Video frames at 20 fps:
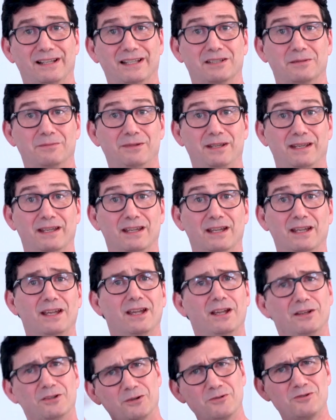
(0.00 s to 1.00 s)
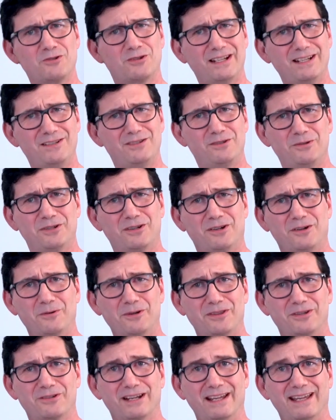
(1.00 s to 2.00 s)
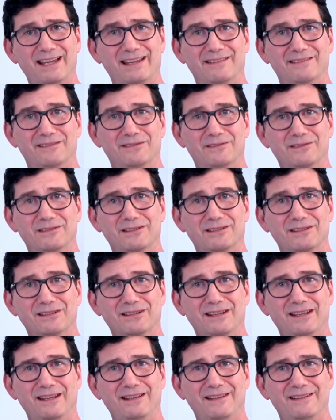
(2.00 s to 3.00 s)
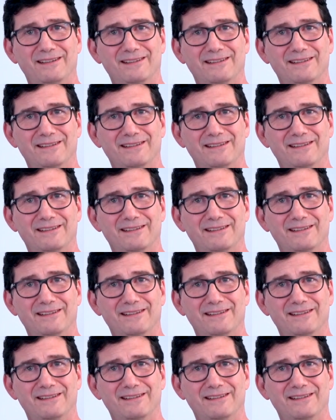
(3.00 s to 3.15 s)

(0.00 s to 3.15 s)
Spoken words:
like to be, don't try to do it all with your head. Okay?